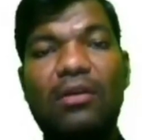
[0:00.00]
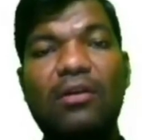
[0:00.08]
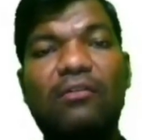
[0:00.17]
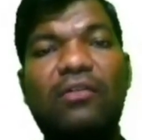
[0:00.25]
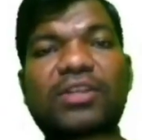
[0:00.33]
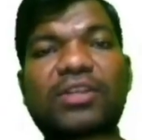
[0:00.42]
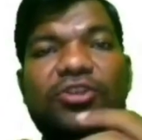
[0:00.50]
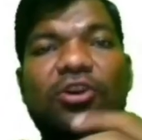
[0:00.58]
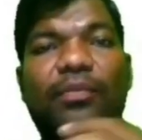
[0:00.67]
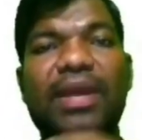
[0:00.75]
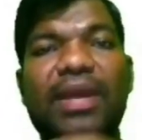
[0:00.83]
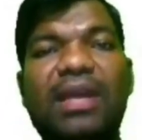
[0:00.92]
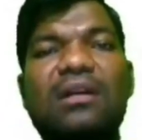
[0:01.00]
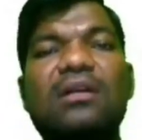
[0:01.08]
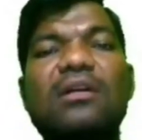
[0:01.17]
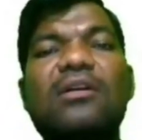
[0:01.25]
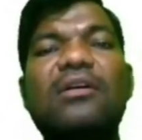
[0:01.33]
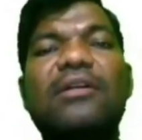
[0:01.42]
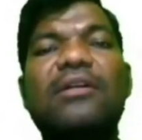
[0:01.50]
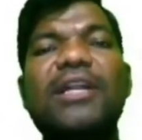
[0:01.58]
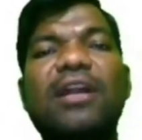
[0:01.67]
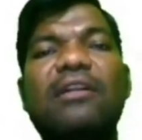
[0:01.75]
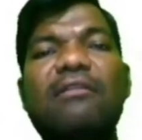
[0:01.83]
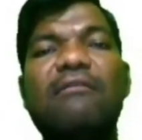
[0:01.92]
First topic,
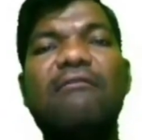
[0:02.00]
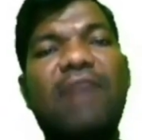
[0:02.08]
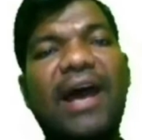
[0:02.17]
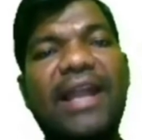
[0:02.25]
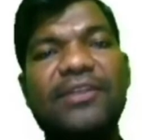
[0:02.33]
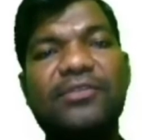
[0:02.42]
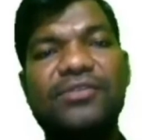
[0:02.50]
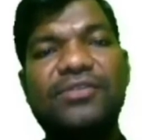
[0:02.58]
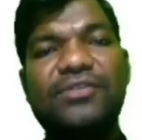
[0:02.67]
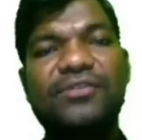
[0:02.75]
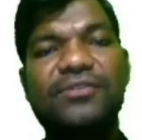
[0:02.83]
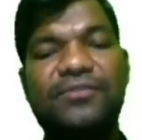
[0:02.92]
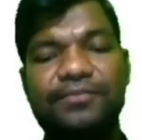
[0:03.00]
return values.